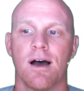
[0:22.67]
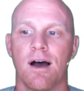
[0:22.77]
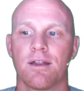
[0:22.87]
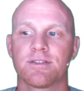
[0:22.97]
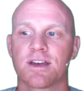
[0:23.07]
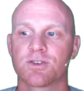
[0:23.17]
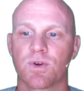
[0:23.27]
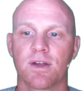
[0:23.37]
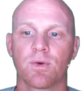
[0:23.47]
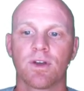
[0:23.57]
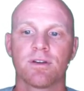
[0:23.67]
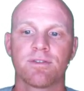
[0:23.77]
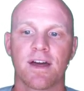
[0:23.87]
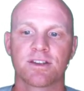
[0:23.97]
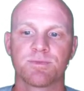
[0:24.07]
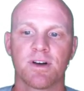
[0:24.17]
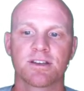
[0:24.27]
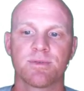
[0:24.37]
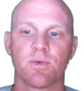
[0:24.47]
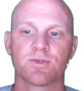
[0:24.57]
Uh, and in this case, we're, again, we're looking for that
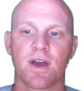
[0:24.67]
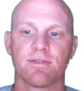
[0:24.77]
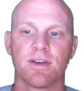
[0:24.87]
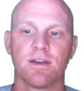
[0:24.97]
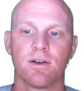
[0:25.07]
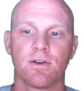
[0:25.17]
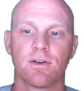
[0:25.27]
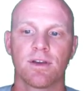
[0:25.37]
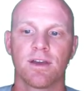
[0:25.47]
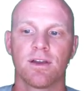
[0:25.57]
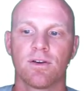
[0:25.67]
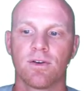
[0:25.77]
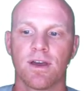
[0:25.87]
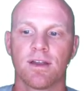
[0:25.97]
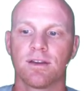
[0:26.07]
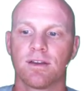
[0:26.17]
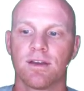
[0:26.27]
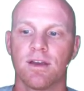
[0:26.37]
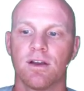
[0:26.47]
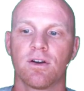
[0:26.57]
displacement, which we have here, here, and
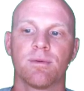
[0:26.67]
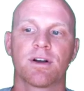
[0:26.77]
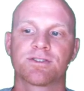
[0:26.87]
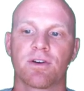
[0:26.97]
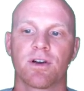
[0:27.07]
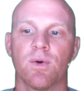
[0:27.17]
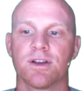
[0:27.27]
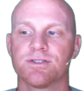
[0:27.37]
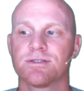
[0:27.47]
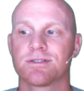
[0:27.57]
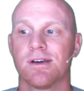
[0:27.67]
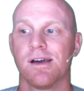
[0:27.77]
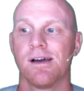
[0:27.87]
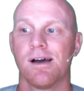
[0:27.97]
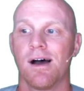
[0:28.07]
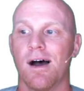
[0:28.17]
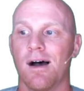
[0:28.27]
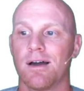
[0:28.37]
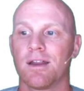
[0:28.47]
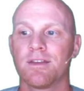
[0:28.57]
here amongst our equations.
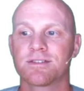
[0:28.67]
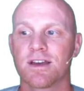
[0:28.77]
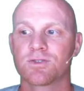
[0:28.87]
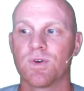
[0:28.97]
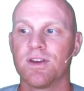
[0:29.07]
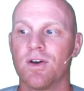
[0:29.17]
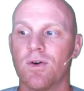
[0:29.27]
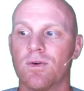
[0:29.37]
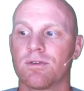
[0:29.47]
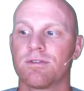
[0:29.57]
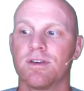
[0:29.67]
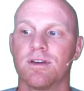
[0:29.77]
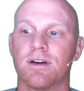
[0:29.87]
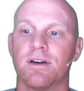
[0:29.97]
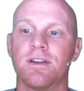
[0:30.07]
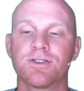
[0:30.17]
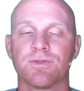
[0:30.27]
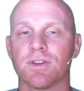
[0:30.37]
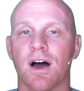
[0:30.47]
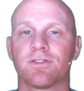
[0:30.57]
Uh, and in this case, we know the initial
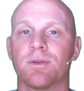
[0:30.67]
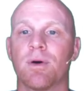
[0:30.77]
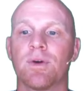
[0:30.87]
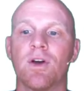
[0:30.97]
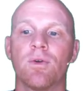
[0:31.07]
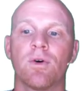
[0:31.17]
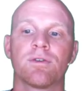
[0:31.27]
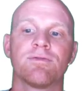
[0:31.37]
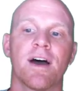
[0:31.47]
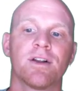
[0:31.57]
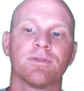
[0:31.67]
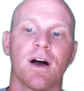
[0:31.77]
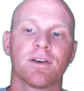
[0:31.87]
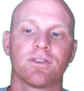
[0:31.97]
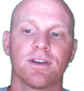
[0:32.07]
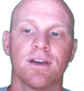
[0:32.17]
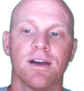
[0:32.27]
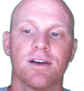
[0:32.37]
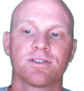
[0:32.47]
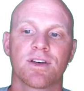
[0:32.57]
velocity, but we don't know the final velocity.
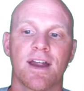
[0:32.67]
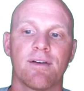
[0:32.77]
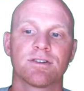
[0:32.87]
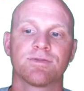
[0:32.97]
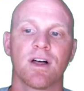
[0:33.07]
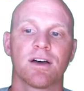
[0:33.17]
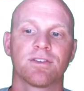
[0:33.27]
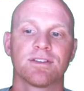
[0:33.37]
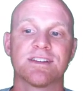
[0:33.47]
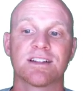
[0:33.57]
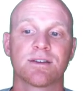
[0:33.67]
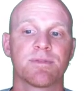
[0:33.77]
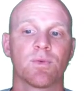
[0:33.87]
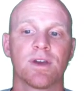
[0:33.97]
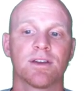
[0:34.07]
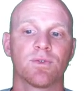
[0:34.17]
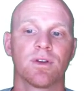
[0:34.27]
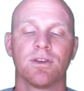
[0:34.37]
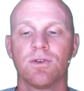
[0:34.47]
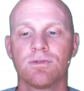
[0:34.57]
So that average velocity is not something we can
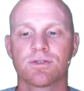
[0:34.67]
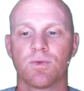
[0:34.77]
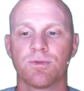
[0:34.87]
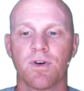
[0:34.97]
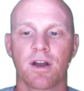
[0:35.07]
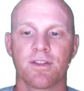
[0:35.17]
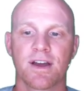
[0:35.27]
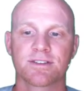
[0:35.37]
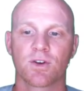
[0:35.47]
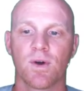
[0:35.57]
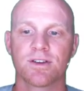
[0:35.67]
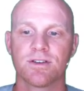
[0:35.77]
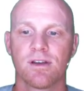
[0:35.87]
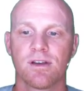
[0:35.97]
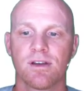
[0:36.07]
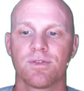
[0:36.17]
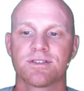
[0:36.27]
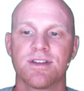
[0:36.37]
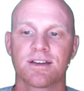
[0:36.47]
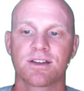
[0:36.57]
use, and we'll move on to the next equation.
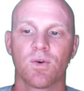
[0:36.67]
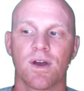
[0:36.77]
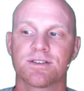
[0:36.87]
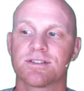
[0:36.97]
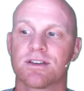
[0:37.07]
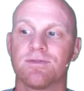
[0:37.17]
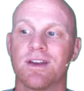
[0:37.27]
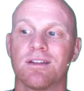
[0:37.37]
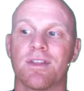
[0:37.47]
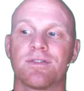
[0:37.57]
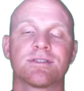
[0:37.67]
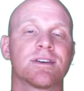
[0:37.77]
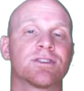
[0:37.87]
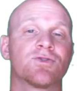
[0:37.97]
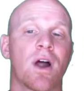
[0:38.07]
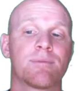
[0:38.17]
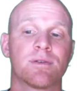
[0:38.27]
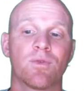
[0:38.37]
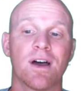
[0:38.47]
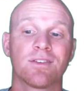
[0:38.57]
This next equation, it's convenient that this thing is dropped
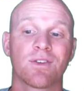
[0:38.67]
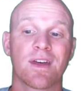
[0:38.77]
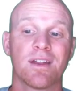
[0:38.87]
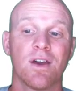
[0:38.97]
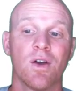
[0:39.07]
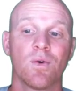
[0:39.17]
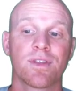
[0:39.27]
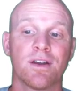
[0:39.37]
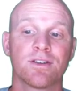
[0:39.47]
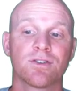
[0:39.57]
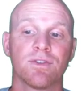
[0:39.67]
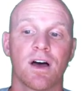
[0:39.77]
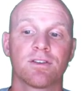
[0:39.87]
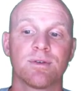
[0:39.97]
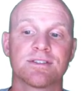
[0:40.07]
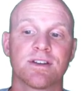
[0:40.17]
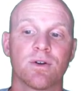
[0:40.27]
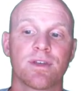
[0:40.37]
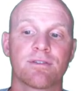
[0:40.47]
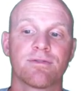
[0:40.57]
from rest so that that initial velocity being
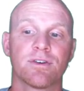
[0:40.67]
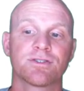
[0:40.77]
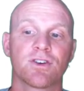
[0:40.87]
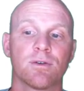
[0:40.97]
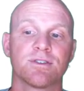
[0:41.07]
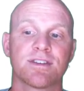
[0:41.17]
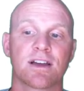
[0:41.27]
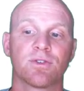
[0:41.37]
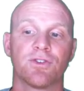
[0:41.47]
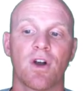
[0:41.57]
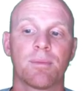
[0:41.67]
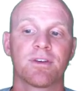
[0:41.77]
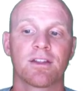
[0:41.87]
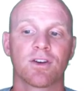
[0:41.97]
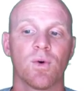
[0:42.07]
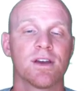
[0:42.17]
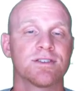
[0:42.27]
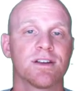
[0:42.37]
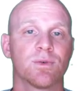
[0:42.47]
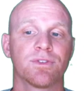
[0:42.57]
zero, that first term just actually drops out of the
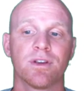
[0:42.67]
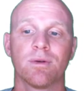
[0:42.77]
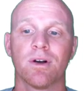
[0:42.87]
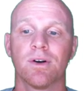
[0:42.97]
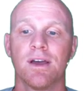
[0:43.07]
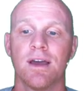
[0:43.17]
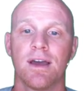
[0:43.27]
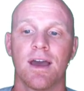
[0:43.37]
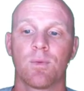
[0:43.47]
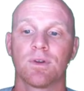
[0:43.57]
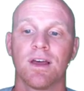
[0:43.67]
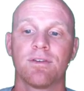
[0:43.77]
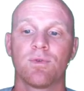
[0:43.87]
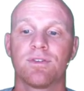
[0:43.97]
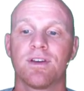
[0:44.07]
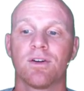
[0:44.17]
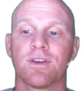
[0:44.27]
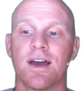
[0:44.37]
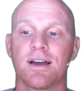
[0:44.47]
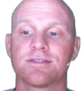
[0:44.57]
equation. It equals zero. And we're left with
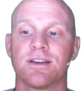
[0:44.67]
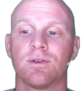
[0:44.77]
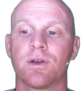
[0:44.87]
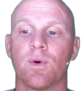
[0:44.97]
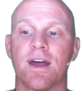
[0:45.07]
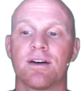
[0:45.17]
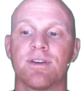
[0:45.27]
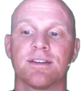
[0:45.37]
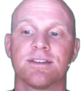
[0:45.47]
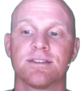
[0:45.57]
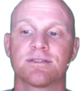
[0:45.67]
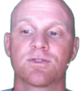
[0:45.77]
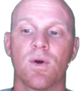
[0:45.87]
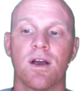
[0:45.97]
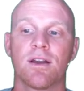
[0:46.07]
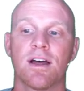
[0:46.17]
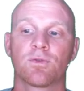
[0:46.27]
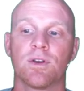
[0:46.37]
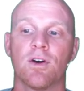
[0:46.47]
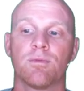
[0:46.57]
delta x equaling 1 half at squared. And as
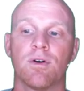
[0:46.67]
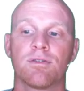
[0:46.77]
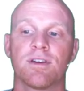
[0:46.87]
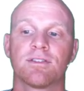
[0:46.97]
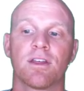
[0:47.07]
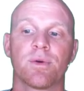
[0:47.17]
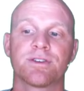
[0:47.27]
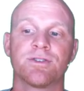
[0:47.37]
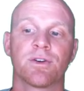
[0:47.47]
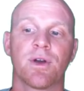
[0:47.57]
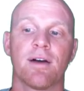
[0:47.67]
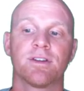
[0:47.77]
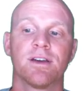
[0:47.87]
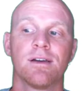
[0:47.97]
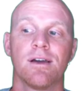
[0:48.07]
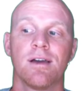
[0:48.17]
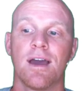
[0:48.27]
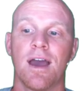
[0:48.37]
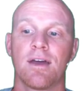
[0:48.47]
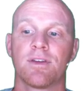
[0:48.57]
we know, both the acceleration due to gravity
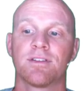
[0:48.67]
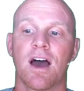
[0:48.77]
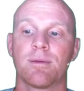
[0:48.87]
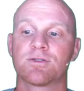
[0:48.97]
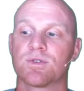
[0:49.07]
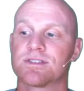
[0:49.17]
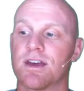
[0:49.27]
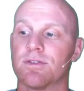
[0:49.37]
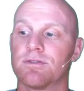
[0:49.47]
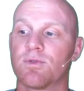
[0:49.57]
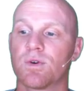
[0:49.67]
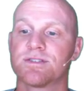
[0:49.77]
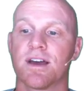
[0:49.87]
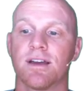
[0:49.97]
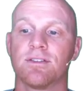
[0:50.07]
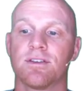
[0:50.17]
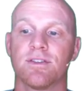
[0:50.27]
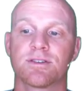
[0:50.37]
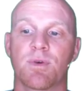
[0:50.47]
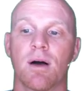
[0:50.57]
and the time is what's given, four seconds in
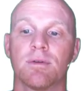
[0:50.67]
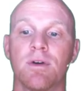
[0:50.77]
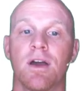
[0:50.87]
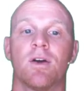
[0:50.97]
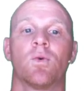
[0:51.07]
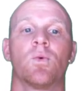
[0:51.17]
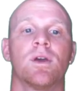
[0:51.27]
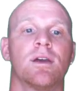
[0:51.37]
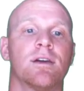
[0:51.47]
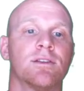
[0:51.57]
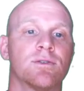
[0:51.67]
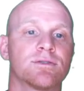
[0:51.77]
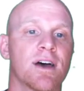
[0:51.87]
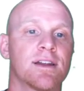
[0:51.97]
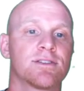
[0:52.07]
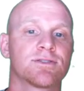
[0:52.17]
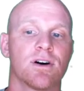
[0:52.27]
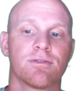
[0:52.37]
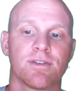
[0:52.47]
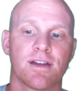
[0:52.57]
this problem, we can use that to
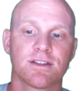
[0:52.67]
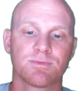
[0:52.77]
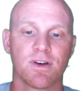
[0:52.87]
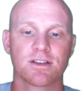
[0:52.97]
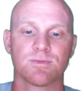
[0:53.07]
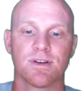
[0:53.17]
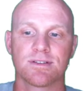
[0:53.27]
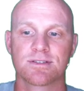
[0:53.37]
solve for that displacement.